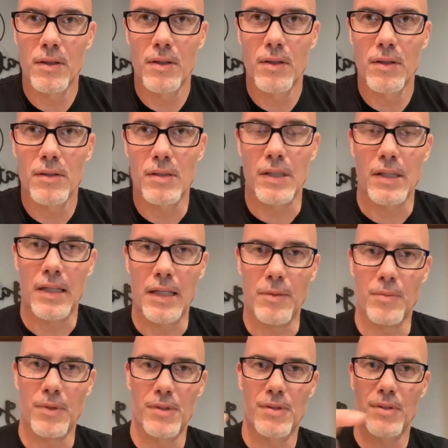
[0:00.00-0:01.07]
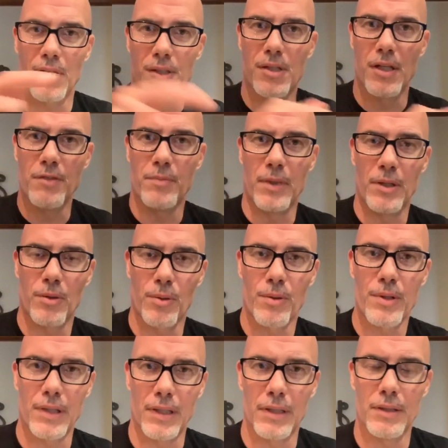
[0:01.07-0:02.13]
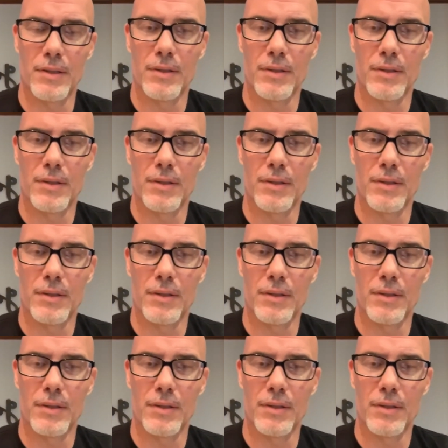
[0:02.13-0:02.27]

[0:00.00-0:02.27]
See, he was achievement oriented.